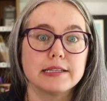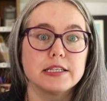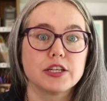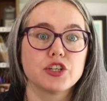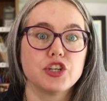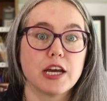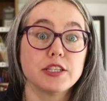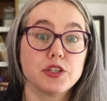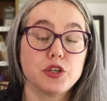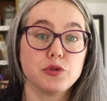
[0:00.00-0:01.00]

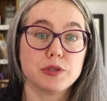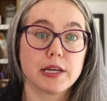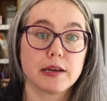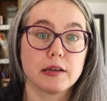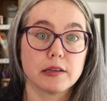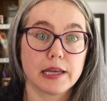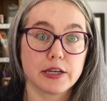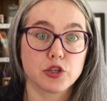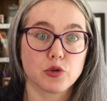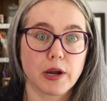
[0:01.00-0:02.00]
suggests using a
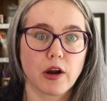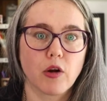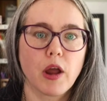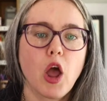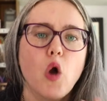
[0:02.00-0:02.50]
link trigger.